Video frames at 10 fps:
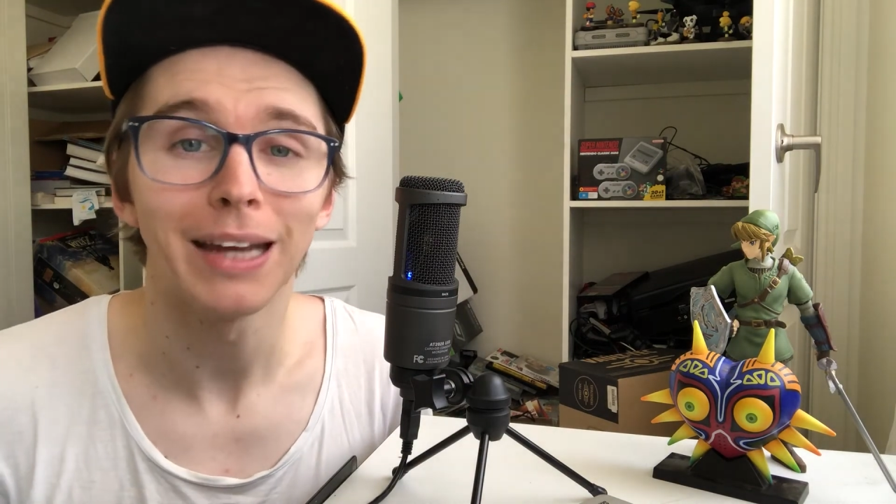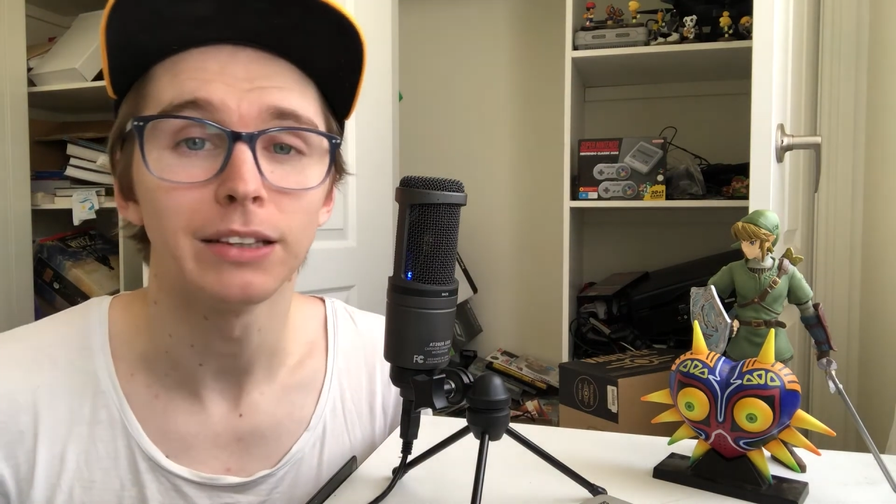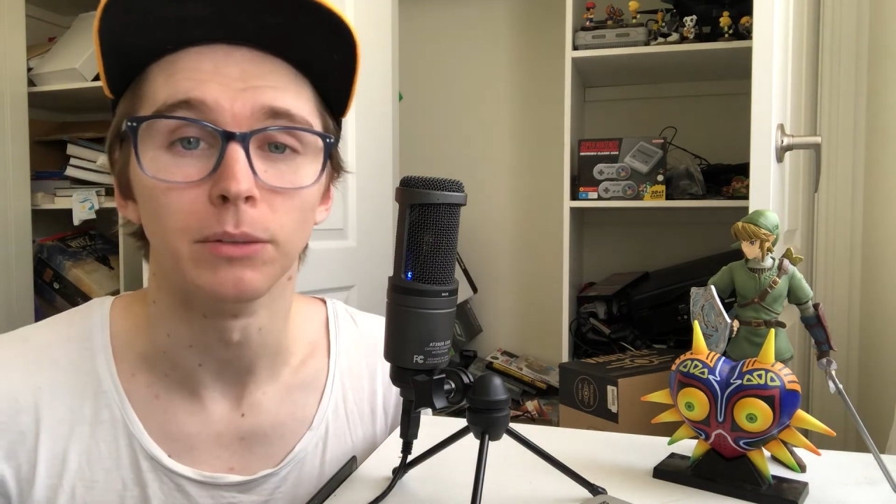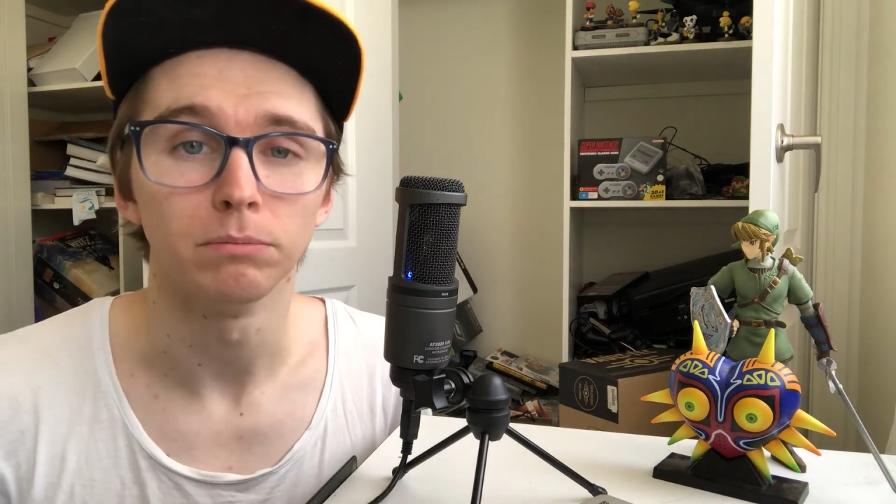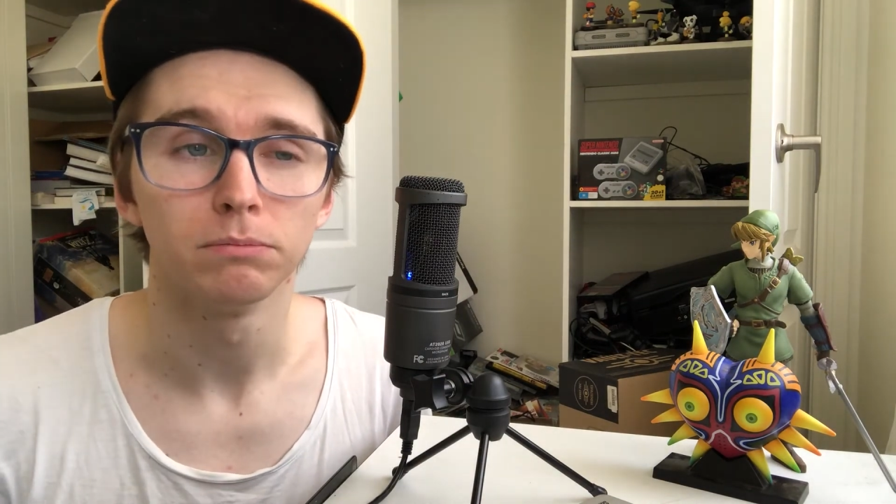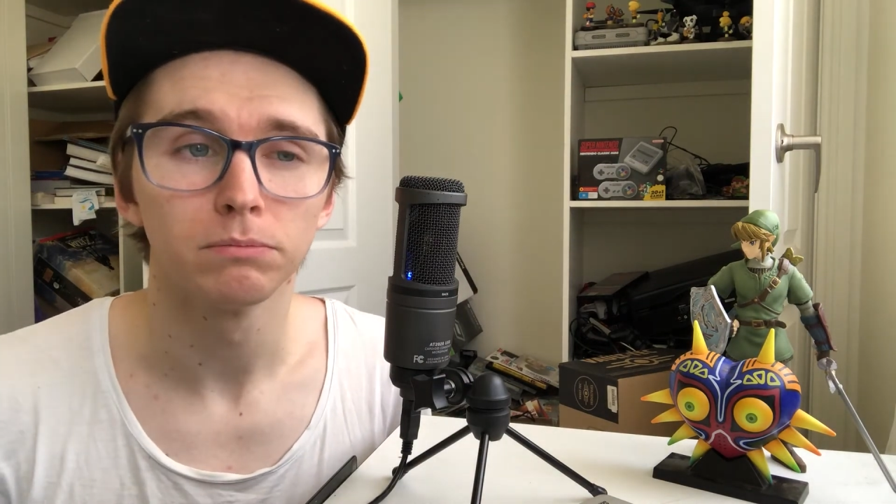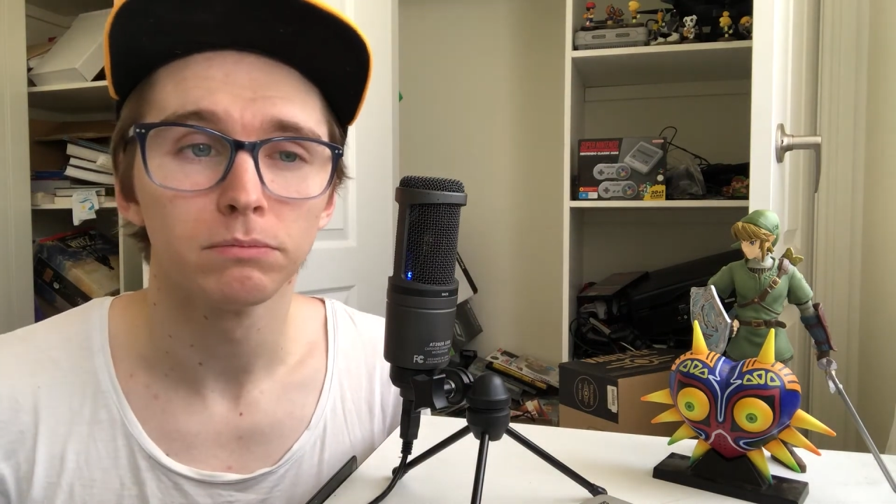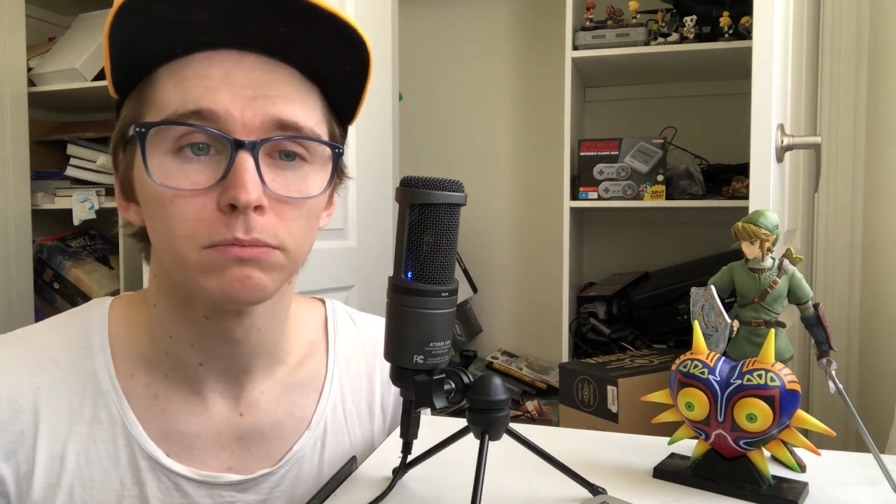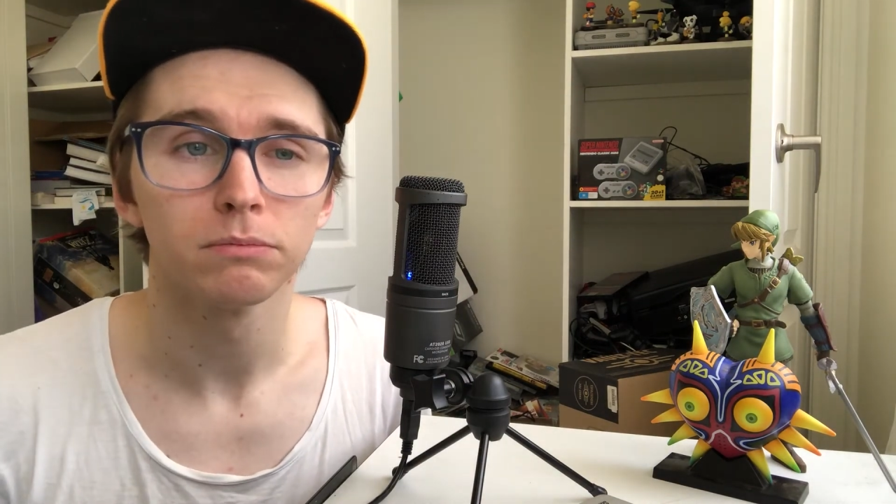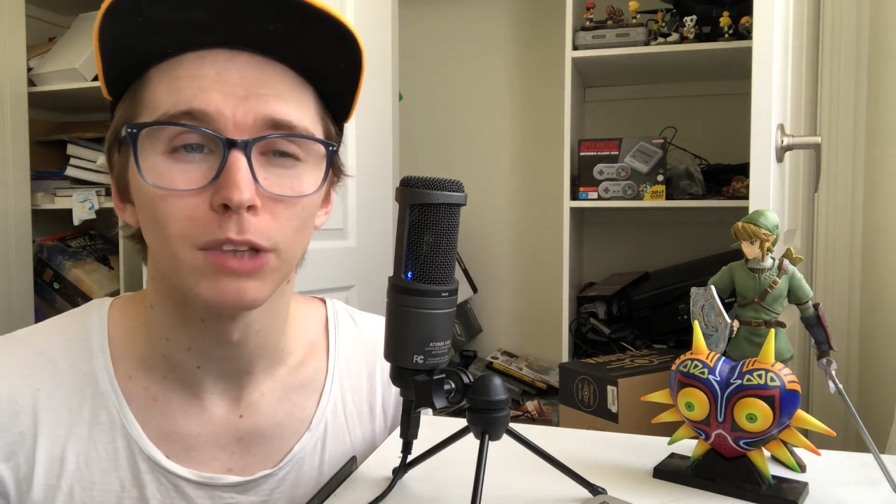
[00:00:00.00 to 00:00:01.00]
I beat them.
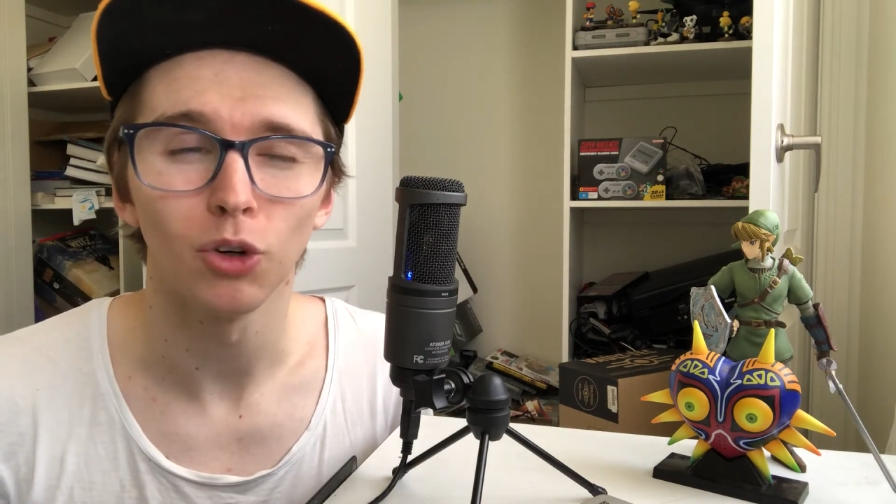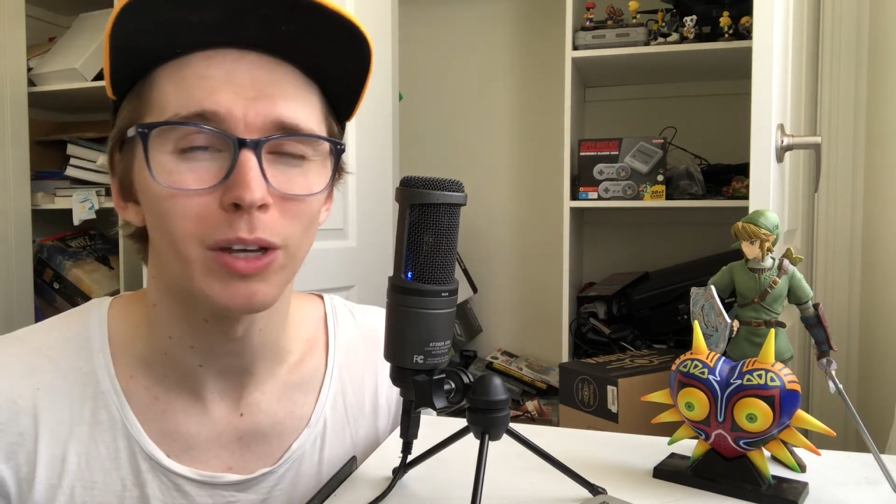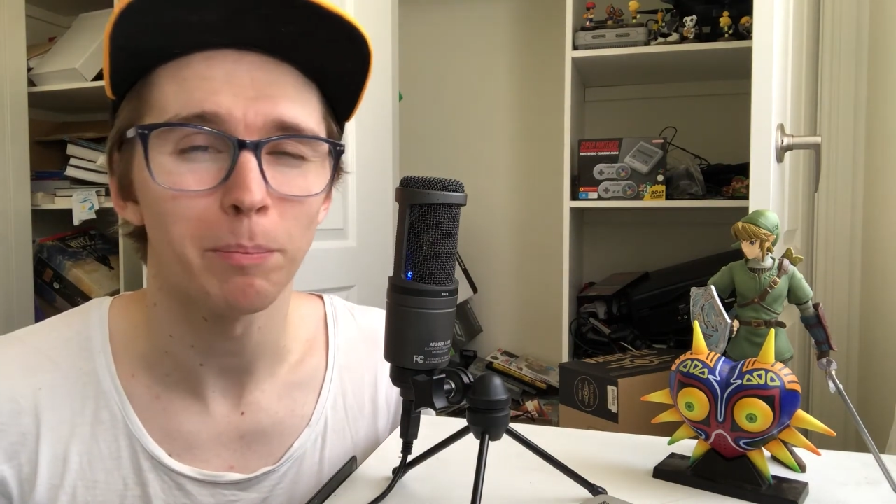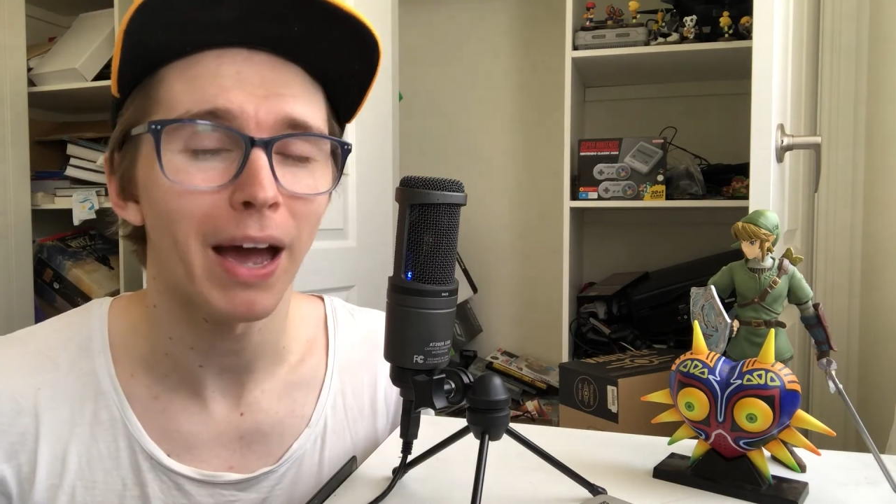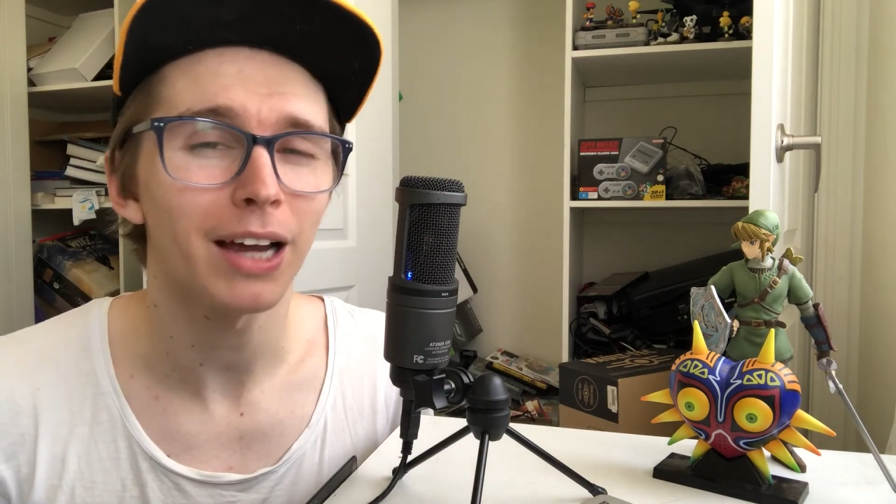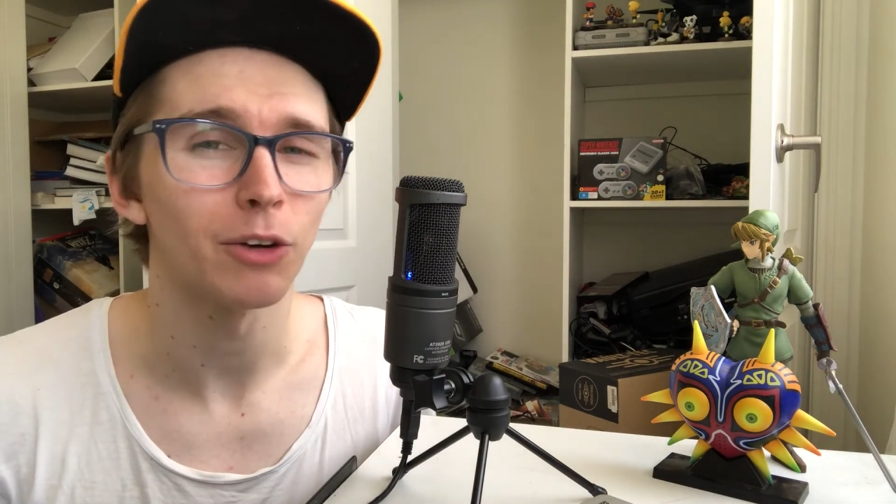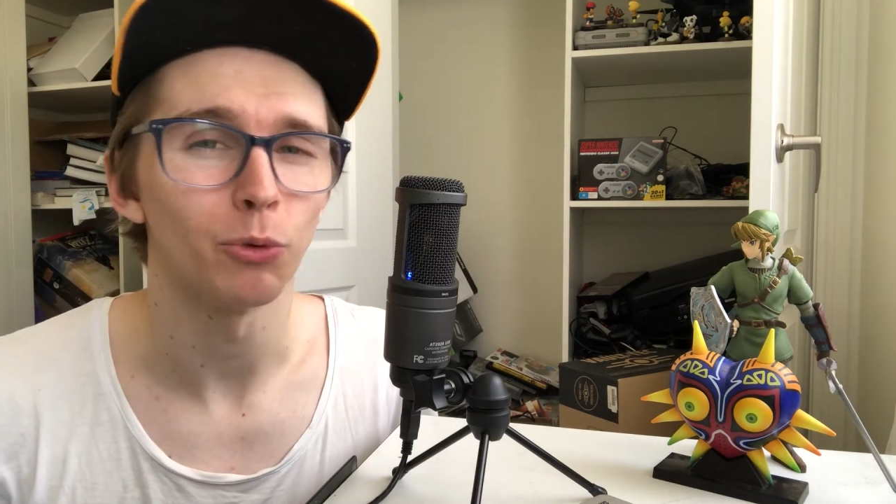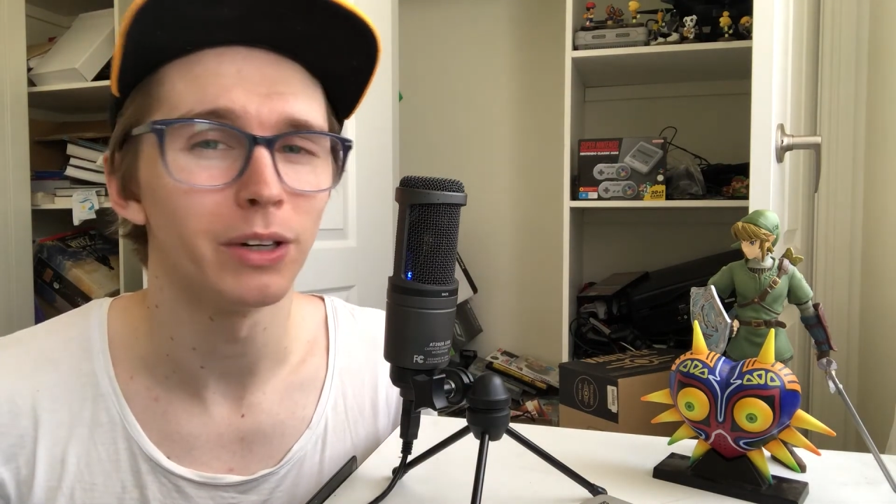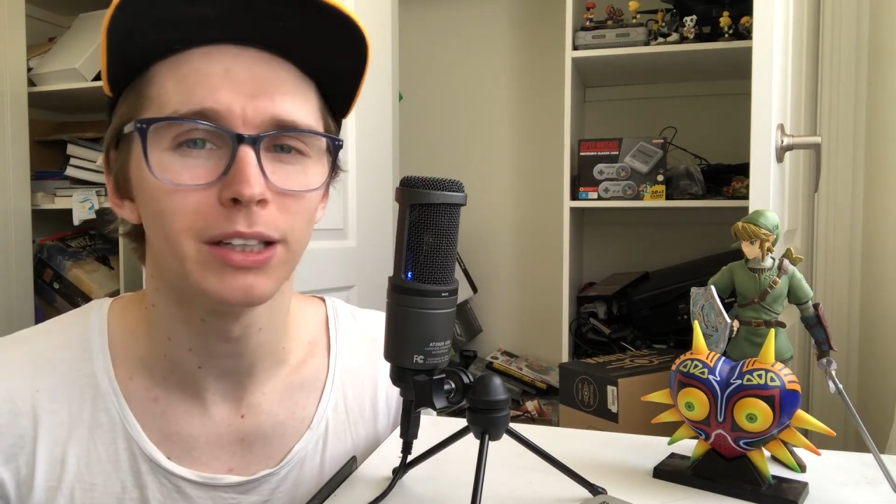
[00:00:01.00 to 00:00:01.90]
Looking back,